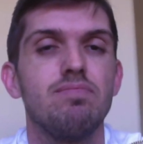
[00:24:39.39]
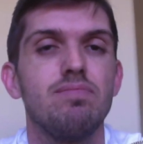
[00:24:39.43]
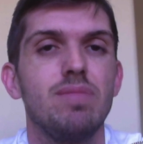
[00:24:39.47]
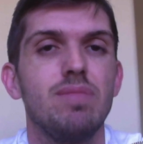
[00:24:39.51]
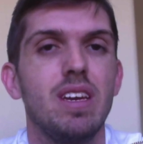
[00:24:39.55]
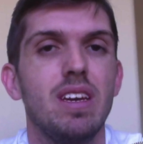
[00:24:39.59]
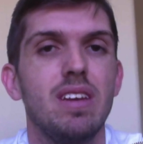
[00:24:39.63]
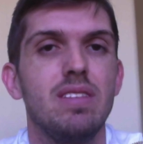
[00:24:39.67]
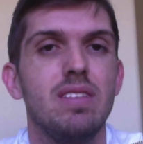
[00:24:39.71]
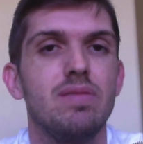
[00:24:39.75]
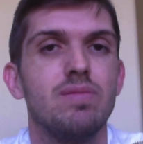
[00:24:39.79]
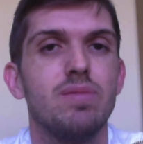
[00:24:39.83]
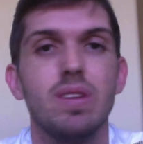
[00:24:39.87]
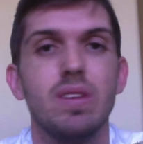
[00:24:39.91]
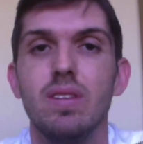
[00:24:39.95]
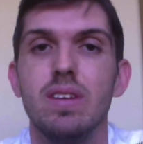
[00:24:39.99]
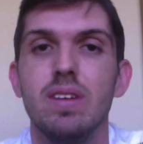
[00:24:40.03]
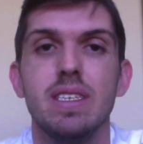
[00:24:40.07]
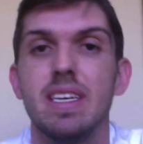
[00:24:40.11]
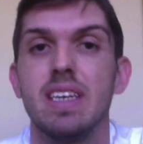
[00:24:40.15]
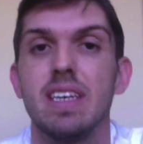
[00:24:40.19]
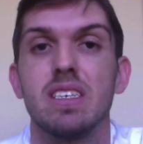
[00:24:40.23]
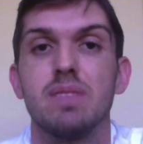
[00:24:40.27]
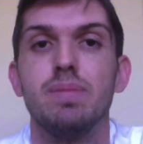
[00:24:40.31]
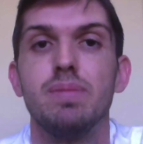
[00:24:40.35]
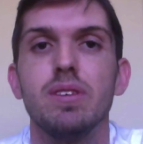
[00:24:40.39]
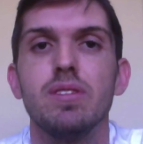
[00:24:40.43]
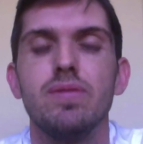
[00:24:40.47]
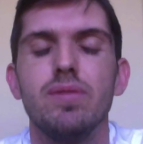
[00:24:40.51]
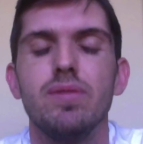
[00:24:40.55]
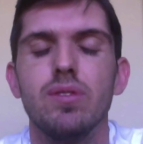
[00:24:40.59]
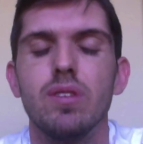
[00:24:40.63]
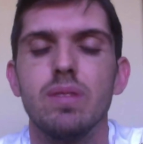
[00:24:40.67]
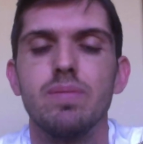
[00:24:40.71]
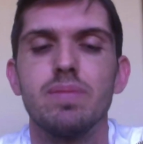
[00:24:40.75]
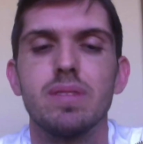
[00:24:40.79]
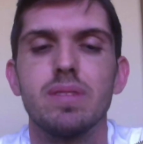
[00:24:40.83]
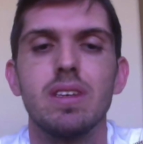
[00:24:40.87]
It really takes both
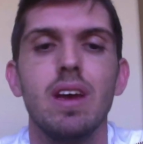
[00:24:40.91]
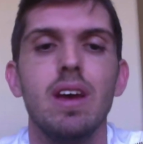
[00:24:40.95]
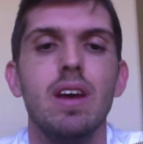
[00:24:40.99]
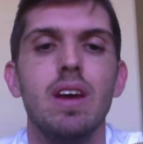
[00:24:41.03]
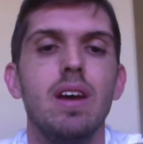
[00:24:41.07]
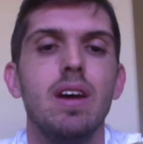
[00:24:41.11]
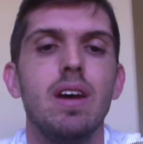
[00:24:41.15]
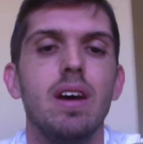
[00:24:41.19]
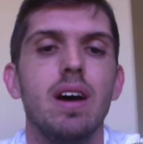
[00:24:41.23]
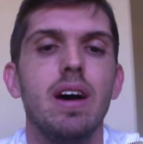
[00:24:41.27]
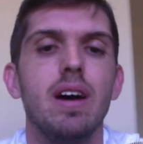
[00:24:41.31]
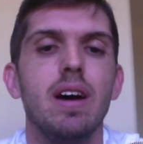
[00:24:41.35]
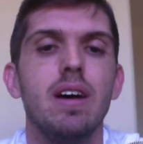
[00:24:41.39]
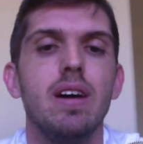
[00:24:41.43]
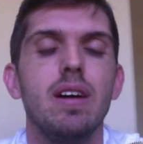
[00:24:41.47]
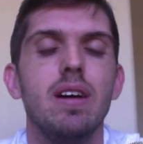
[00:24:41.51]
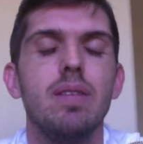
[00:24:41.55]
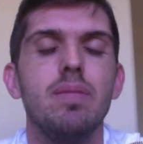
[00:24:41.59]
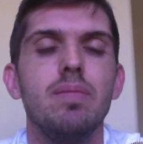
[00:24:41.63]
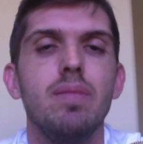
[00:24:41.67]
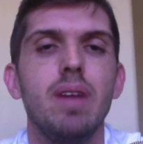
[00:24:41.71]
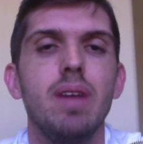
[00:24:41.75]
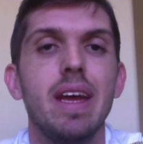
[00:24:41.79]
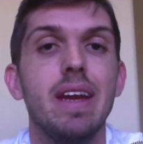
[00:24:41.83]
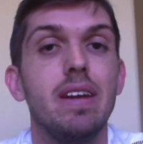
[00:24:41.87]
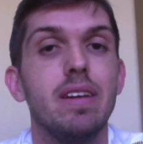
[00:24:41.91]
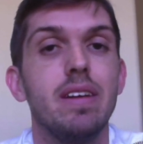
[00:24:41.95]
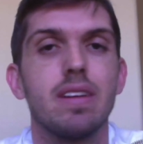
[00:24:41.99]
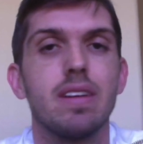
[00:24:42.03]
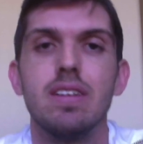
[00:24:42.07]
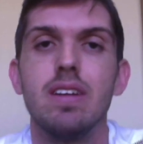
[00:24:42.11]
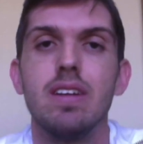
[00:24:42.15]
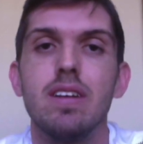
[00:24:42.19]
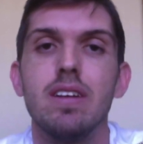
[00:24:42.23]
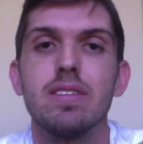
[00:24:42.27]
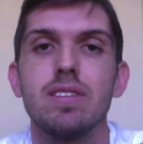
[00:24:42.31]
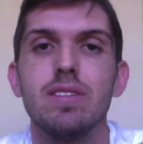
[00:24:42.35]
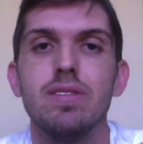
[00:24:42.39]
forms. And it can
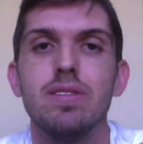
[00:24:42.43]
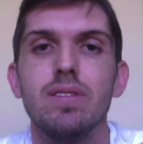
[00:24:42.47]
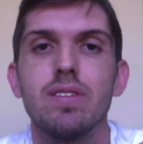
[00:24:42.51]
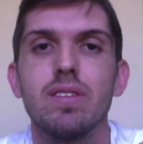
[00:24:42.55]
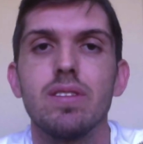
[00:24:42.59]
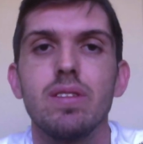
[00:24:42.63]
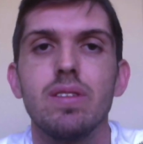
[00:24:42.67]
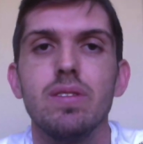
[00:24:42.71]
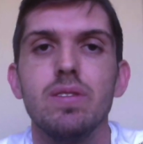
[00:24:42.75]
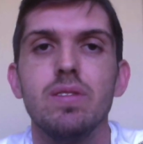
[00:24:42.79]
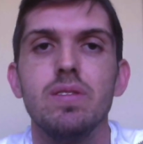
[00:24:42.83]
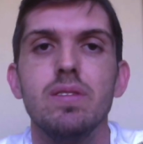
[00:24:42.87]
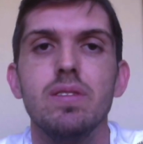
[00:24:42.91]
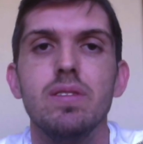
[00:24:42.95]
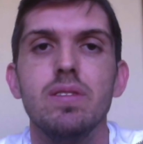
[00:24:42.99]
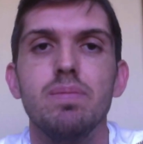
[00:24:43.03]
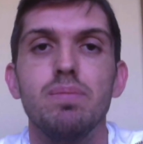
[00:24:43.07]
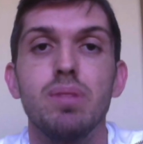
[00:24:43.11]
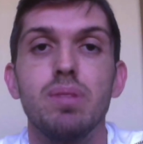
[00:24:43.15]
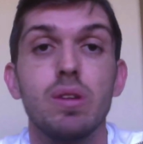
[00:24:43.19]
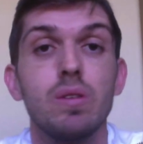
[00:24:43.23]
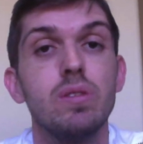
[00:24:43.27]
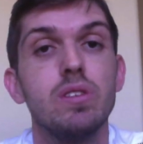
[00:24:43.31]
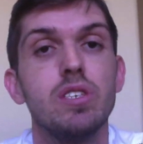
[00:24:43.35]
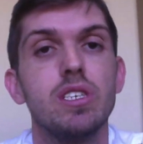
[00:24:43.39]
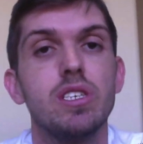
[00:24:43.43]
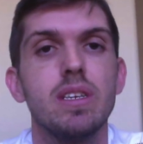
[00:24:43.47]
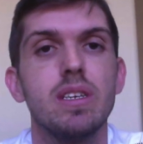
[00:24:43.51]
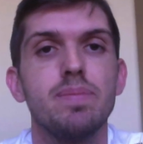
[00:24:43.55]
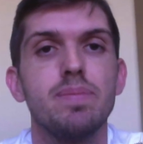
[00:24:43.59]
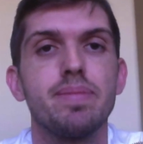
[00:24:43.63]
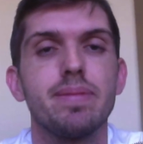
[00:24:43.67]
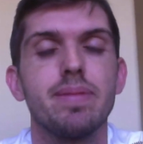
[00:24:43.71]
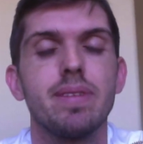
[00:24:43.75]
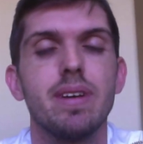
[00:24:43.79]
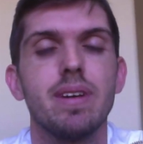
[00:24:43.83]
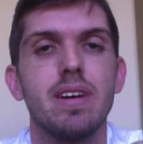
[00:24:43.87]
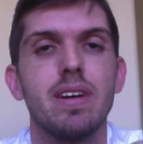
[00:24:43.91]
also include blue chip
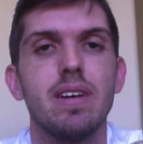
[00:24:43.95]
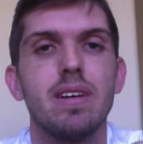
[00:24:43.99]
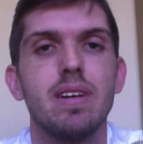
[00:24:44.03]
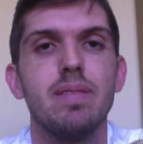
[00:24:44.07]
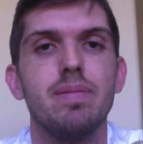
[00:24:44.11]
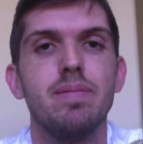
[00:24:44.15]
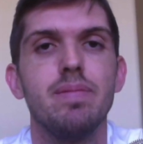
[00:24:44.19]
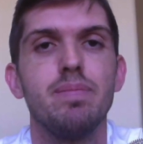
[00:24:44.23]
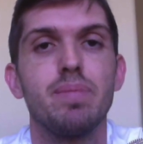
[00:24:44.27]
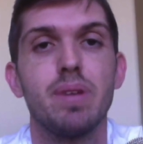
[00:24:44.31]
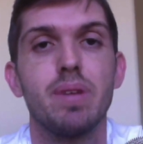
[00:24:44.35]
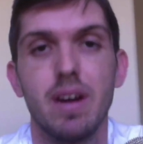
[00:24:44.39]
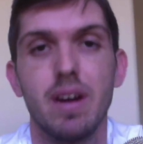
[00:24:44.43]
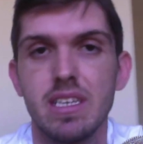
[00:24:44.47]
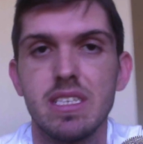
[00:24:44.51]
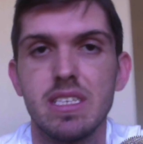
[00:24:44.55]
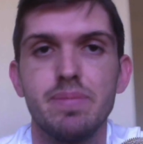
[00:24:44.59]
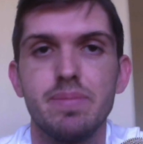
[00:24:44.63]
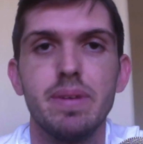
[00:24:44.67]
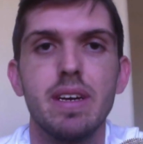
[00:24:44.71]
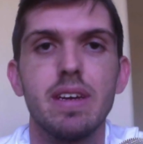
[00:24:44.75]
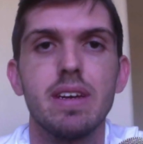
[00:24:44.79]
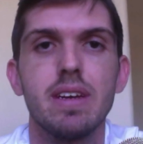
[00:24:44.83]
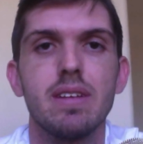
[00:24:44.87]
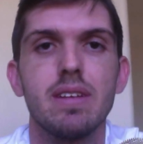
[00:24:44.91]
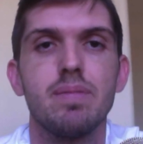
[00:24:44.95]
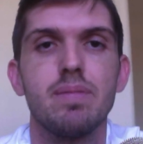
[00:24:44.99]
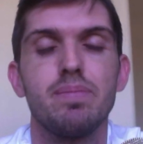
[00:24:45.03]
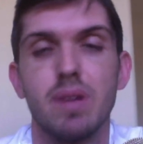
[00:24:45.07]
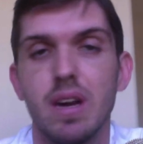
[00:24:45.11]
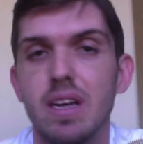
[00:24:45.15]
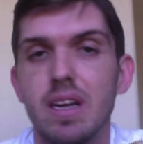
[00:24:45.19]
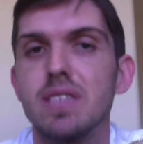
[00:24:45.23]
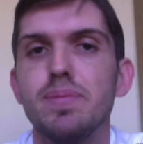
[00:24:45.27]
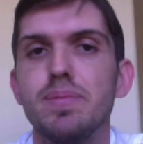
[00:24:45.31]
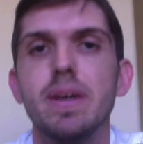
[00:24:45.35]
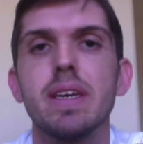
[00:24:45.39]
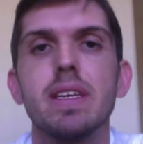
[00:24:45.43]

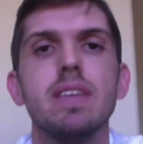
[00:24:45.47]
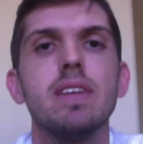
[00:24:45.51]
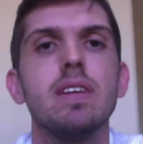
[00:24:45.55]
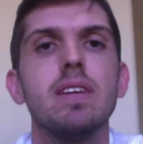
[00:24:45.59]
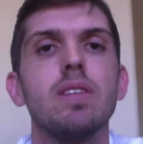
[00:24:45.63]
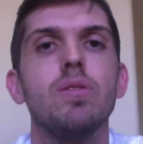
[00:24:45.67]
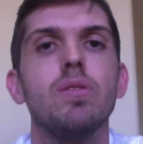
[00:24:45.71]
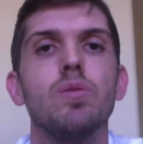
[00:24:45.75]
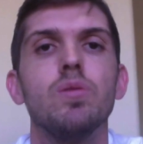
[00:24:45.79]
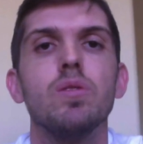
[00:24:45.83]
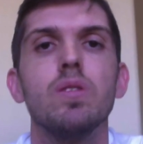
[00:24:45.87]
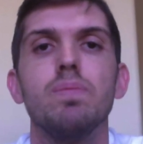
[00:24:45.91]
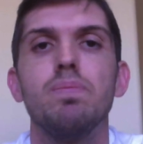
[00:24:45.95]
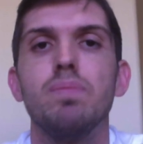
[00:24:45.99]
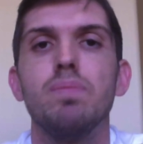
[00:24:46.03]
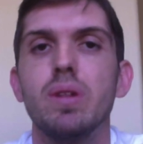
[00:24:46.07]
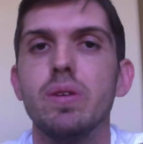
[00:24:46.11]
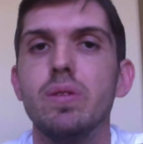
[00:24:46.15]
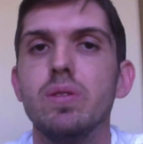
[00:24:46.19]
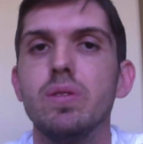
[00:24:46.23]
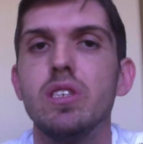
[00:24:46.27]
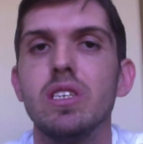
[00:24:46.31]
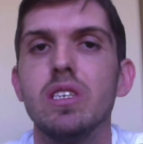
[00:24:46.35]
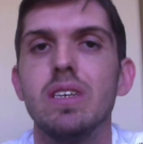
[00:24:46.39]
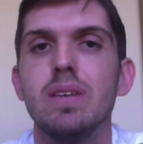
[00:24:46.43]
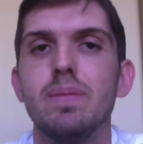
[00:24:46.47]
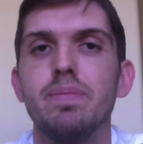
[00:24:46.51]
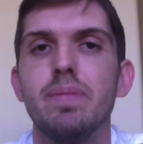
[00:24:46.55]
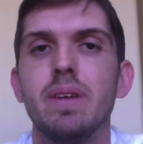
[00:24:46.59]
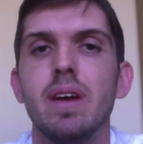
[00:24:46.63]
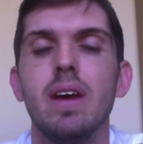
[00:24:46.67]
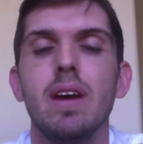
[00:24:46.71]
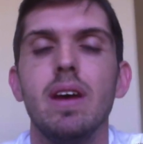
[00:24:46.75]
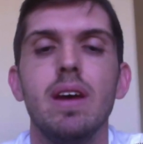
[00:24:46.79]
prospecting or blue chip